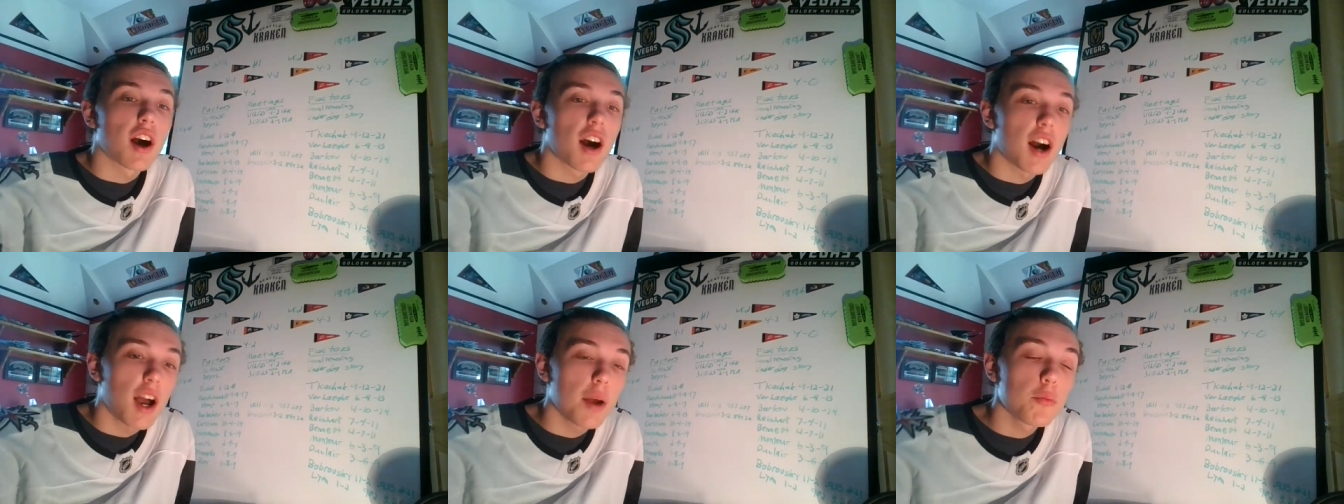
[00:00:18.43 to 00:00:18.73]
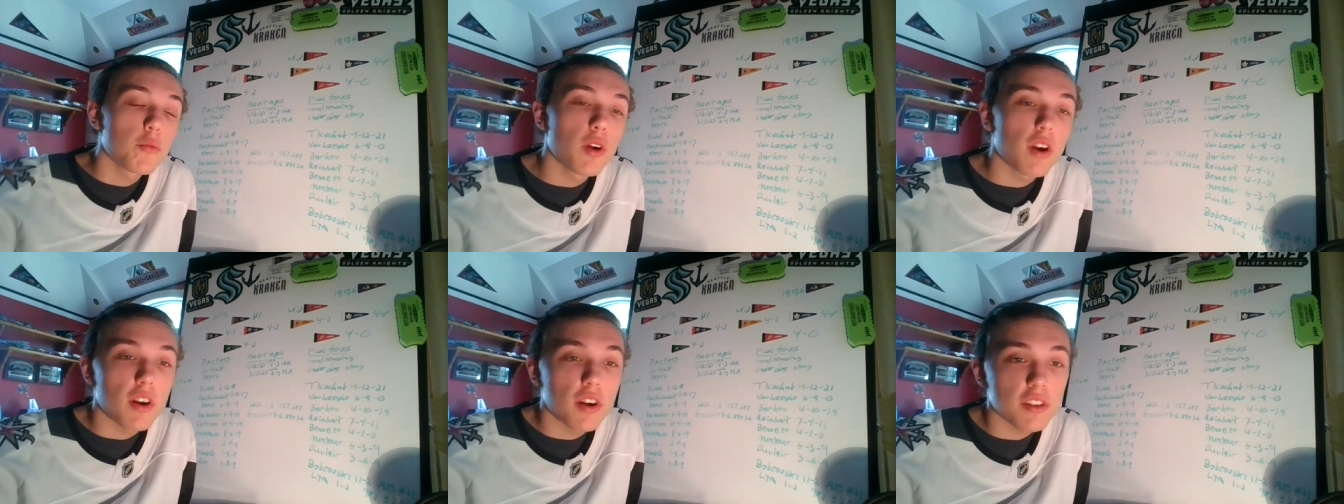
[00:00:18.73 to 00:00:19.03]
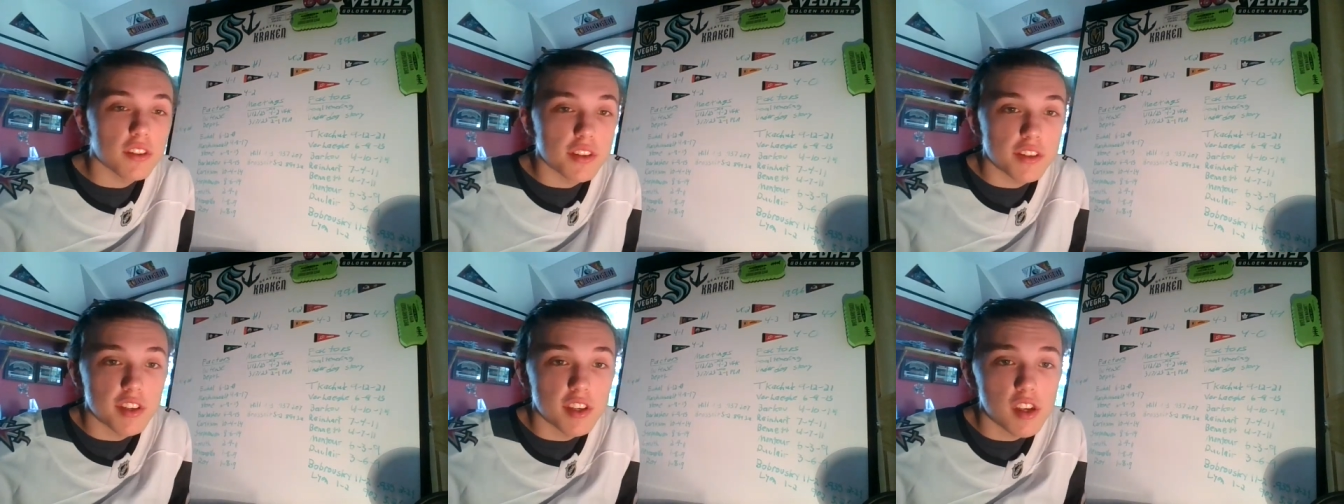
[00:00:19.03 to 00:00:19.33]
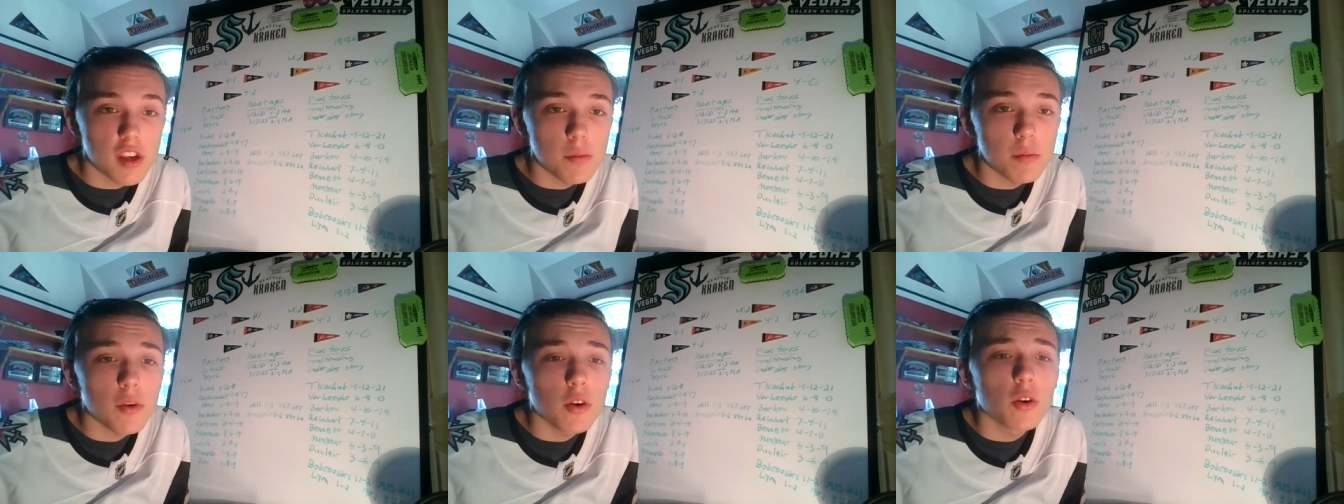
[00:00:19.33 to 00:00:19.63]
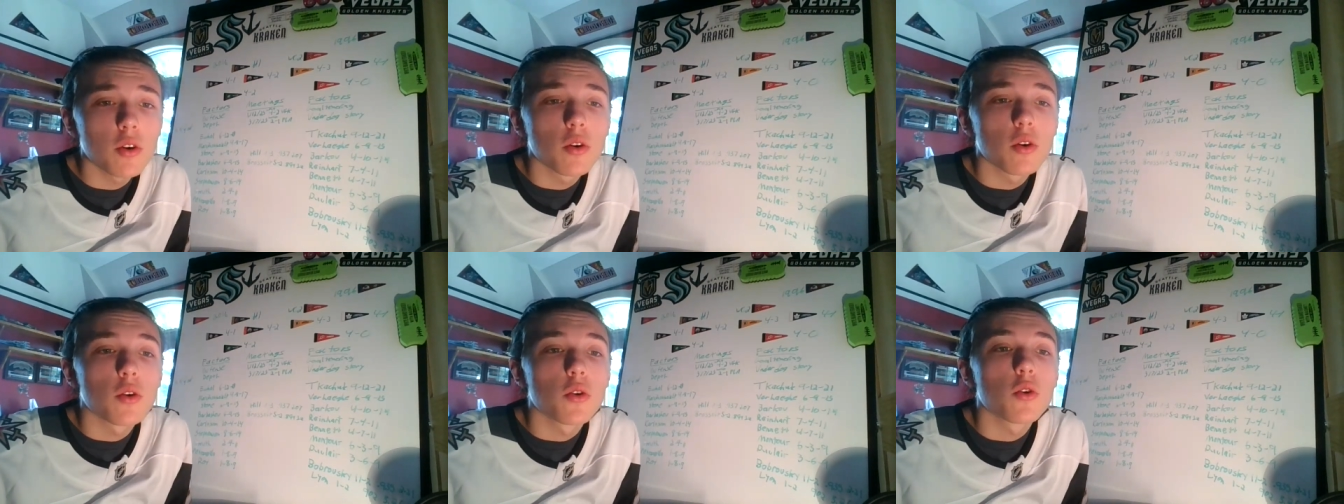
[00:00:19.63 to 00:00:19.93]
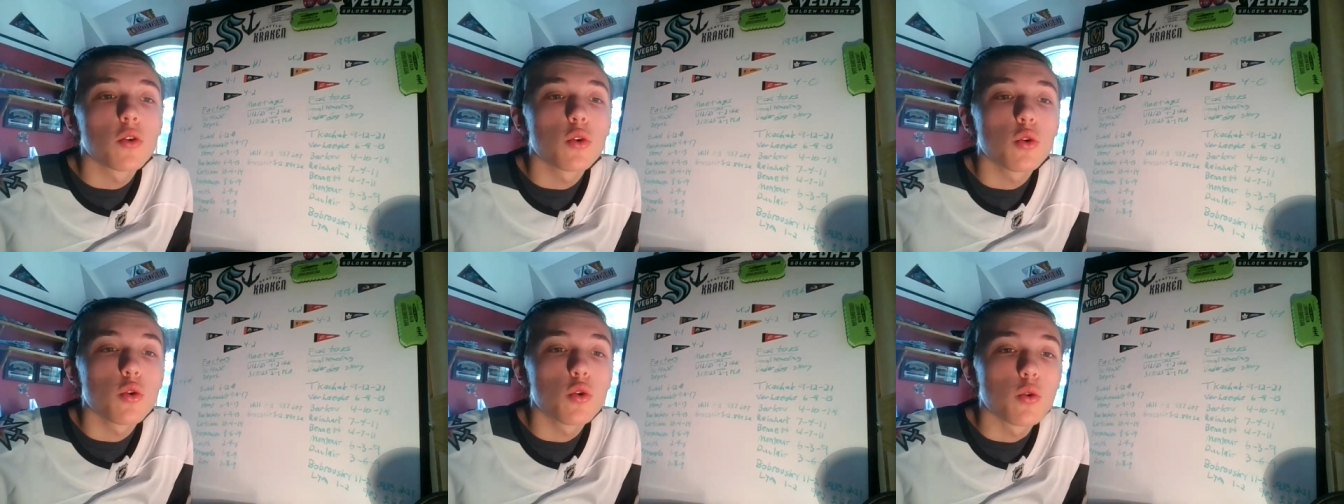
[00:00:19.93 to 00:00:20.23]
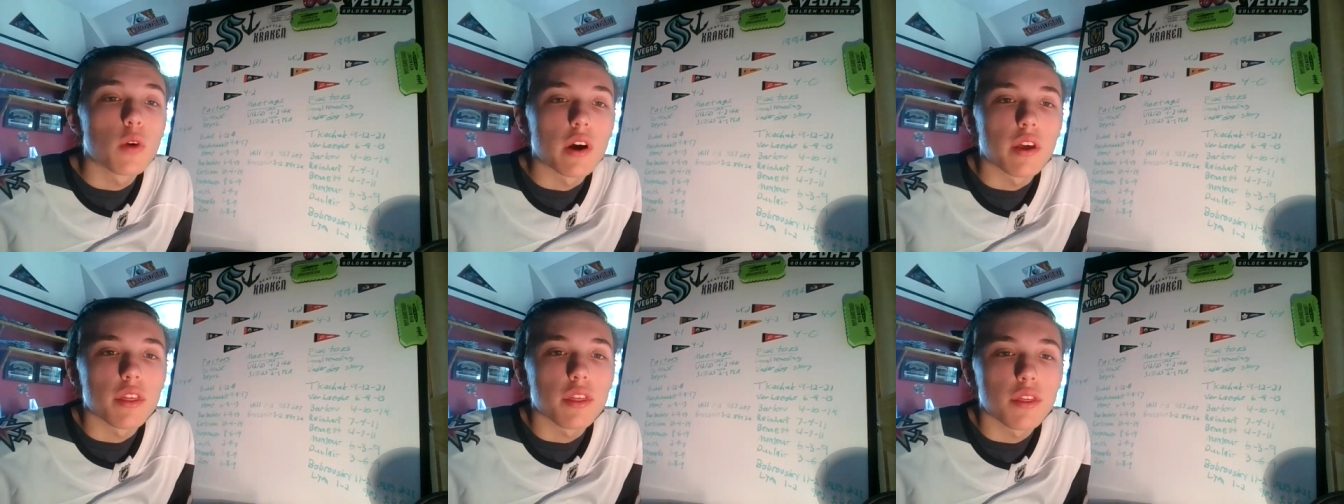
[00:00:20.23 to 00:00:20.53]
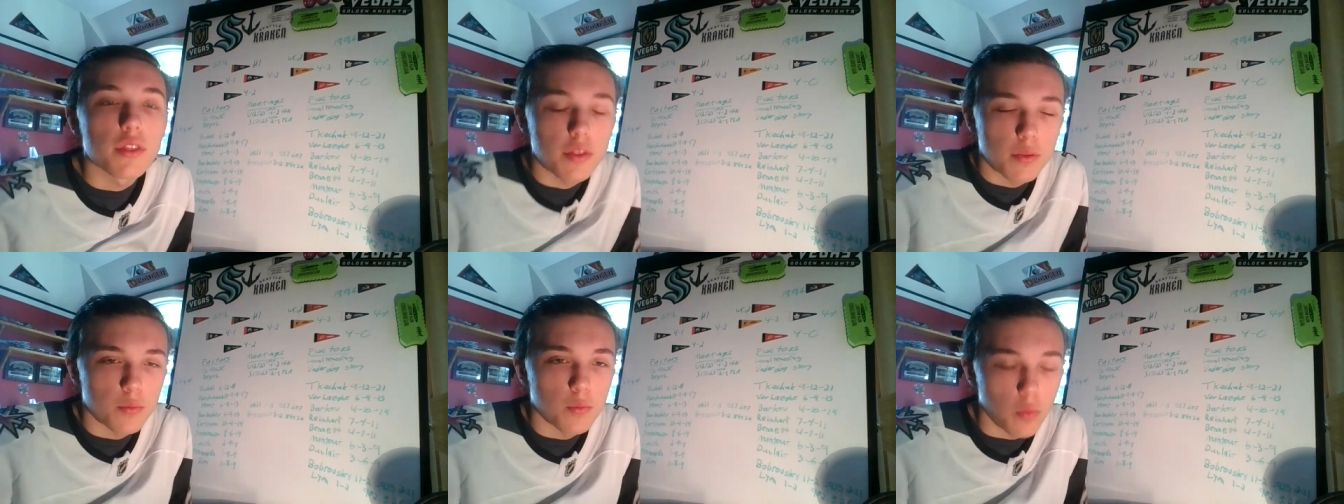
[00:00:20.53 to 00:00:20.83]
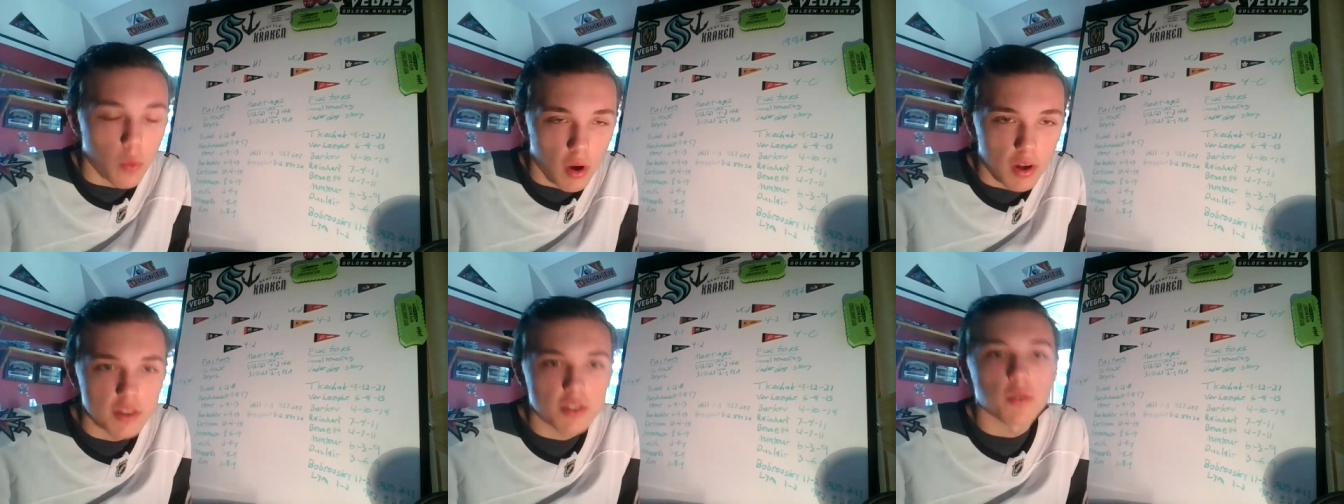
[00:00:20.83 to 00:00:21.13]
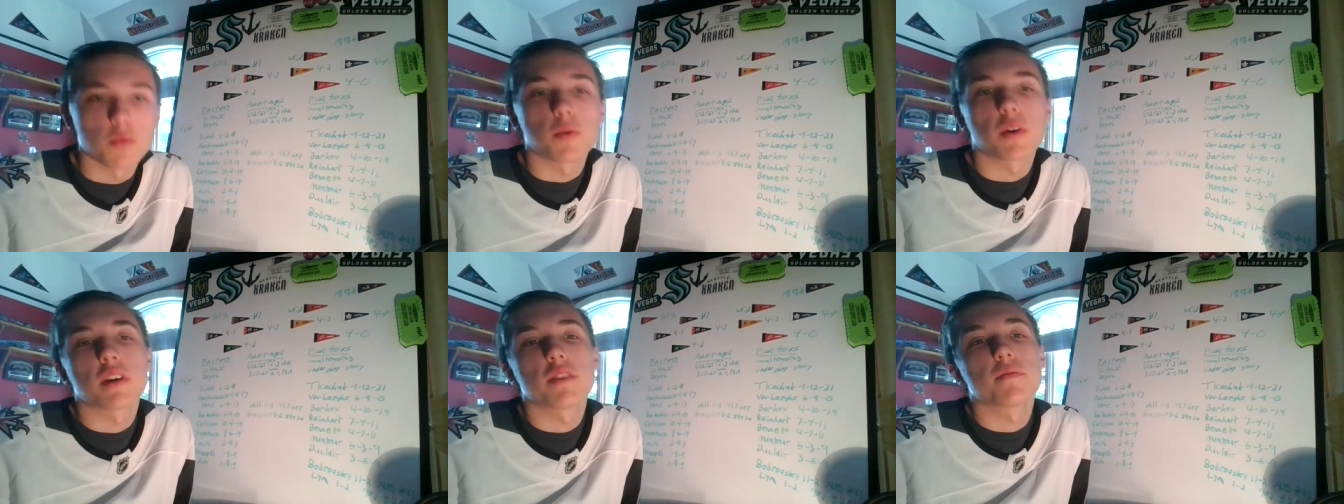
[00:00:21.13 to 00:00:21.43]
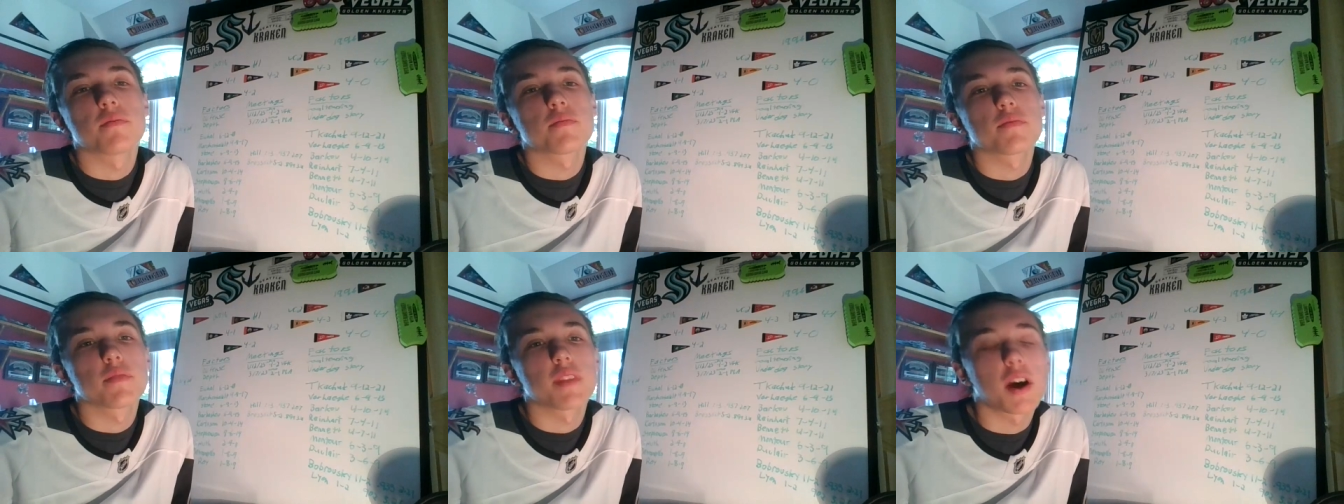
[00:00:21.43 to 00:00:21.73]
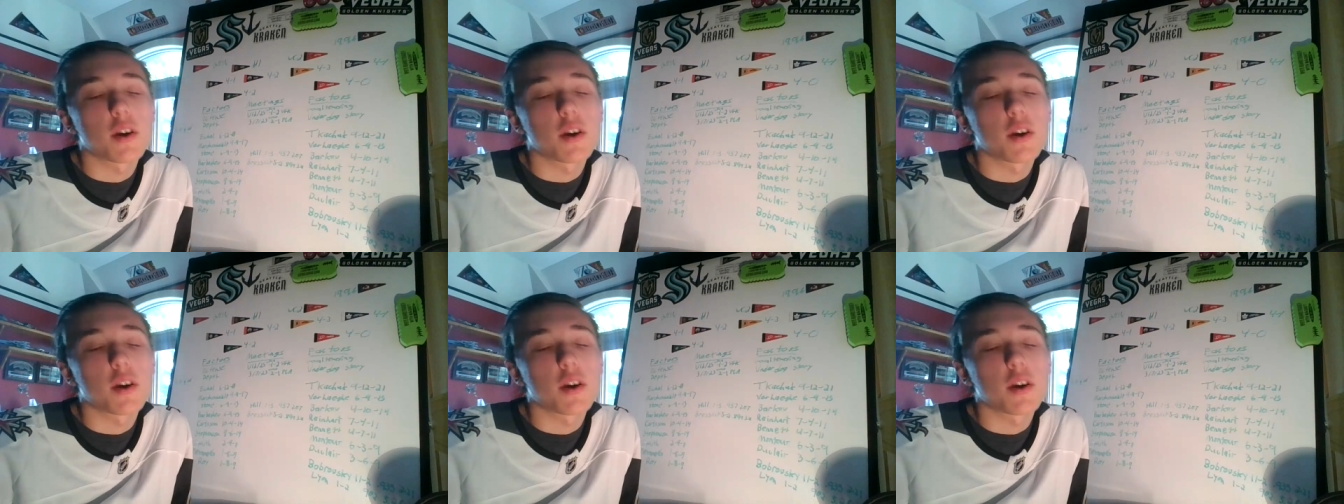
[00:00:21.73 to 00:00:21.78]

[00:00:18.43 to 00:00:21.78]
I'm wearing the team who I want to win.